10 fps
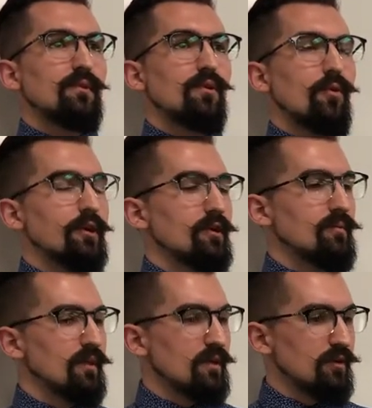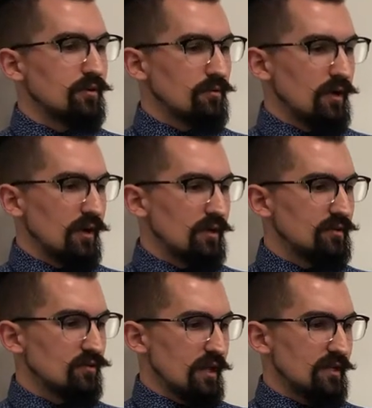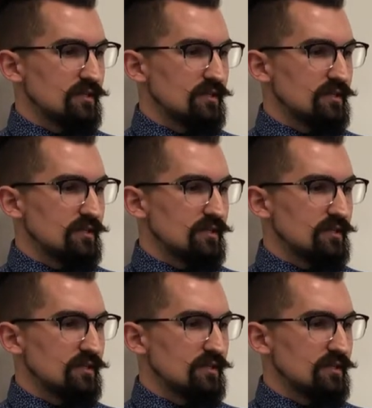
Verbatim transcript: orca who uh, like